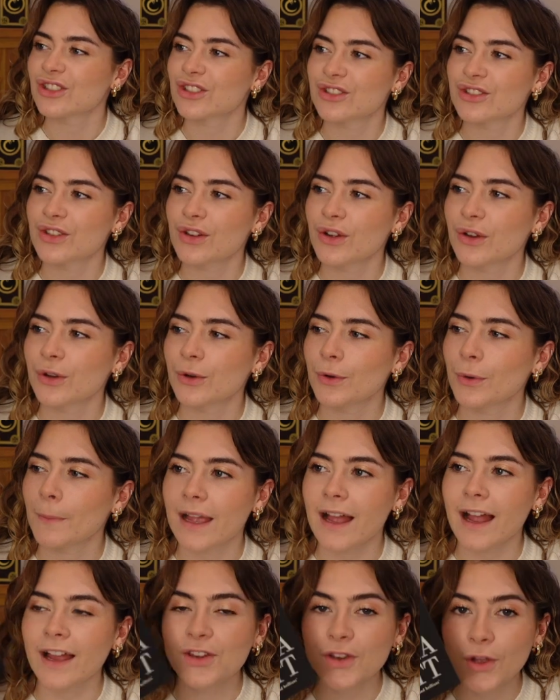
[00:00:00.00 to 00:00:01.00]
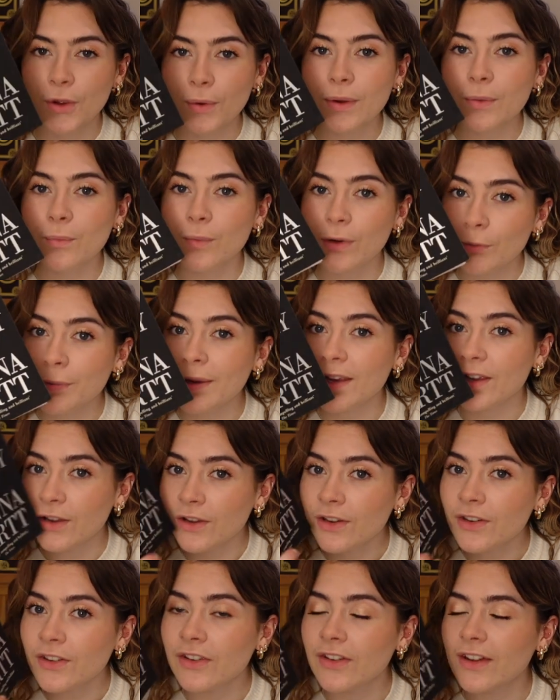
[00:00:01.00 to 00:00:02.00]
So I know it will be
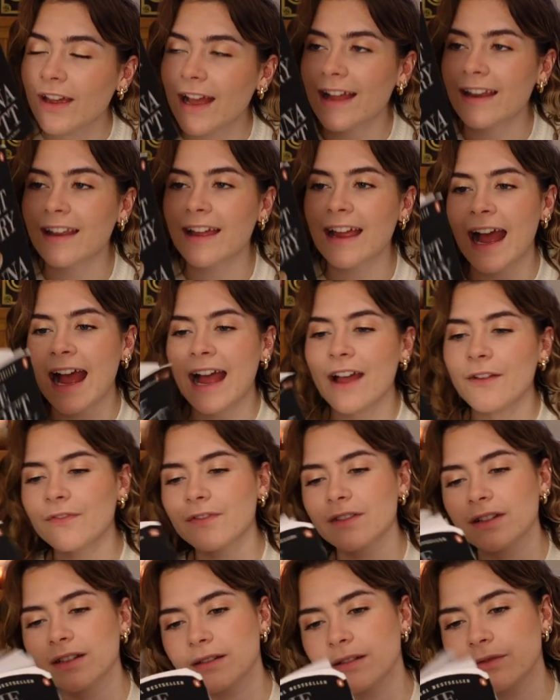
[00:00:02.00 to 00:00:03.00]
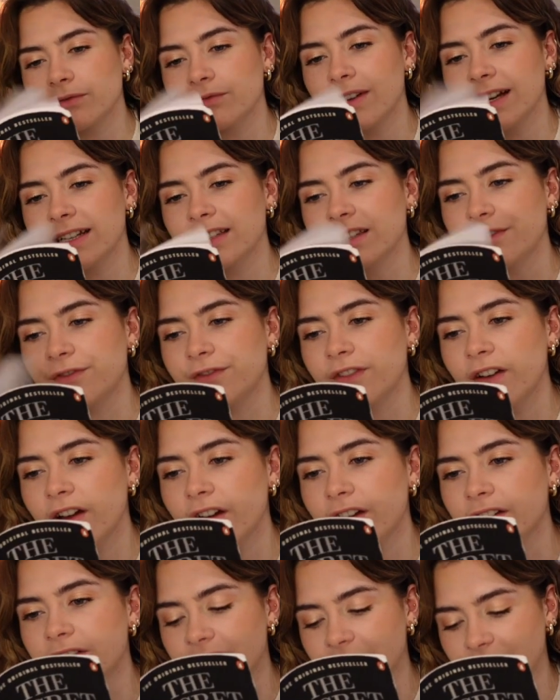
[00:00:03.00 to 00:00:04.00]
good, and I have read the
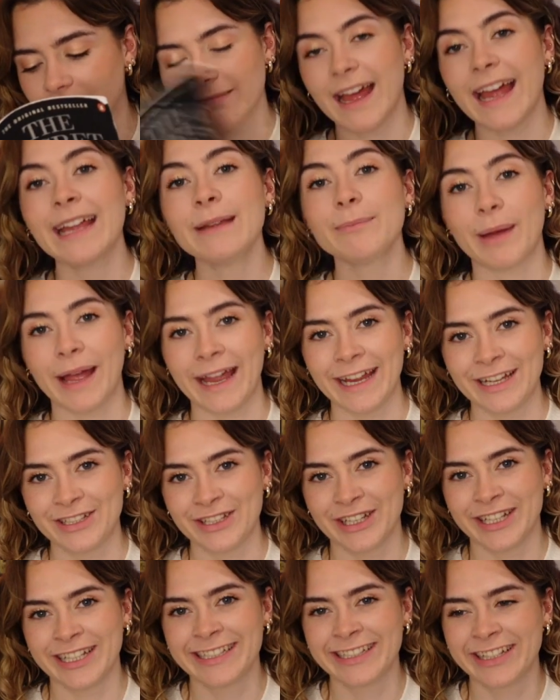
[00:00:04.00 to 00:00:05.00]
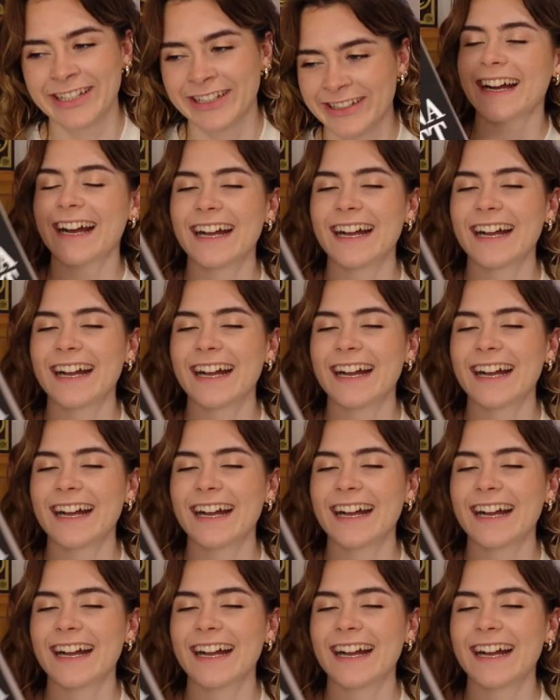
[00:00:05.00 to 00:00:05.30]
first 8 pages.